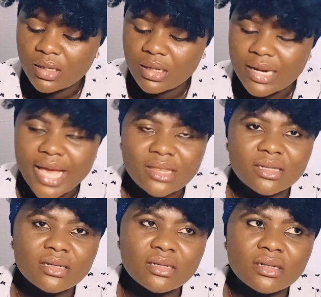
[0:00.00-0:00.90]
like
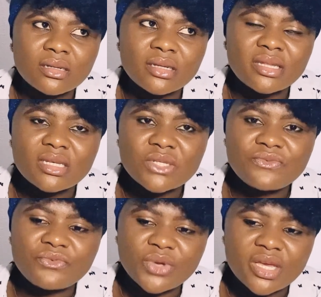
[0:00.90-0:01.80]
the
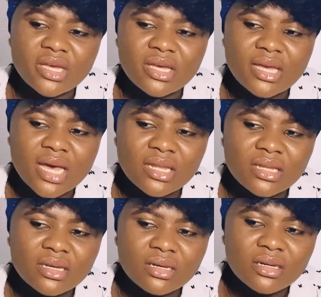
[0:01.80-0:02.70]
Innisfree and
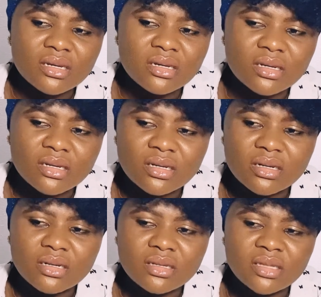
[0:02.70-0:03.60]

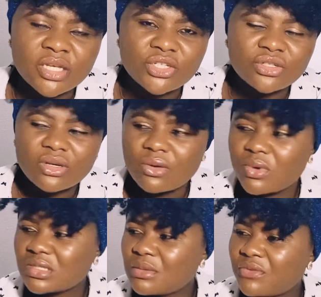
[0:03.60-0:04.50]
the Nature.
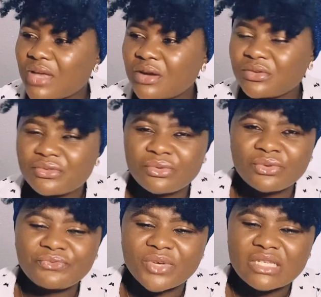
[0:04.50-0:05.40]
What's the name of that
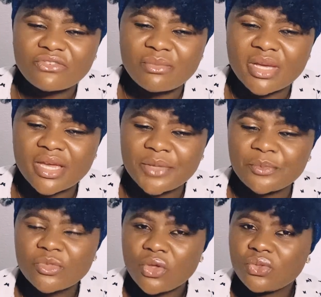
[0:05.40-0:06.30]
face cream again?
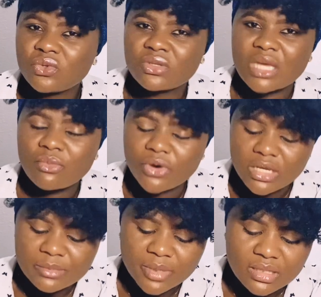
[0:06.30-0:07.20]
Those ones are more
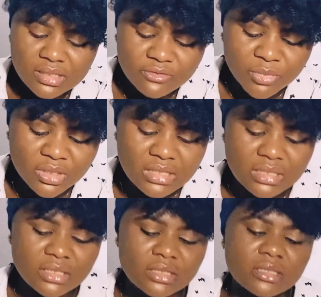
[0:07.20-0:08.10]
expensive, but
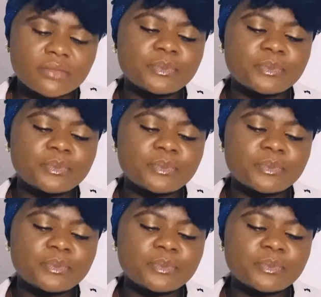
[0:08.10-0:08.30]
this is